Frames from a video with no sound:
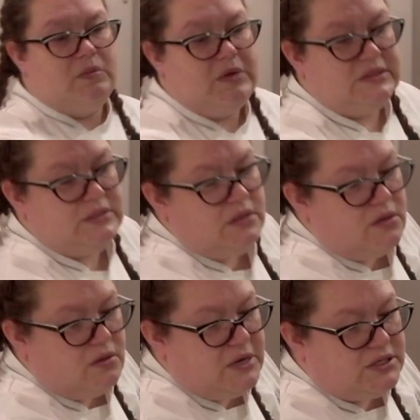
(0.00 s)
I'm gonna
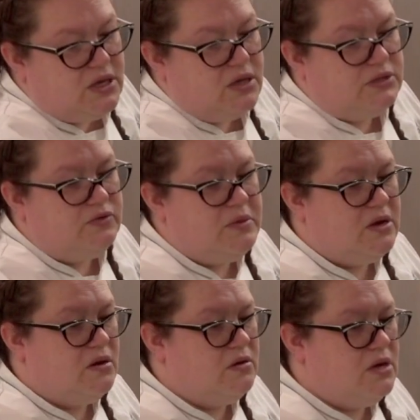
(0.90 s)
steal my tongs from
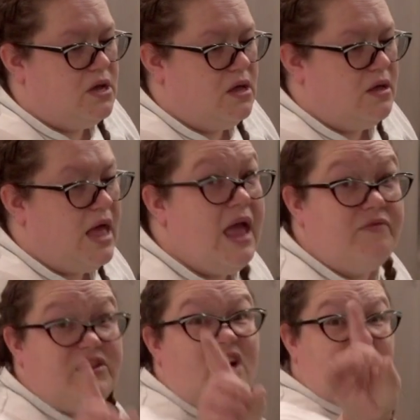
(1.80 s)
here. No, I
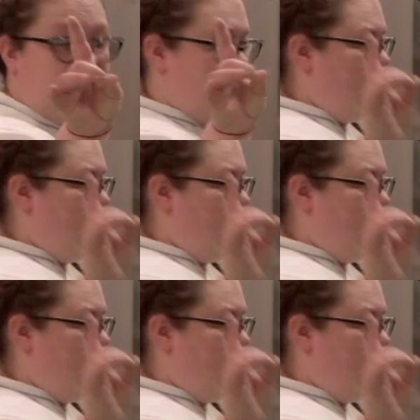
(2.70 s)
have tongs. I'll be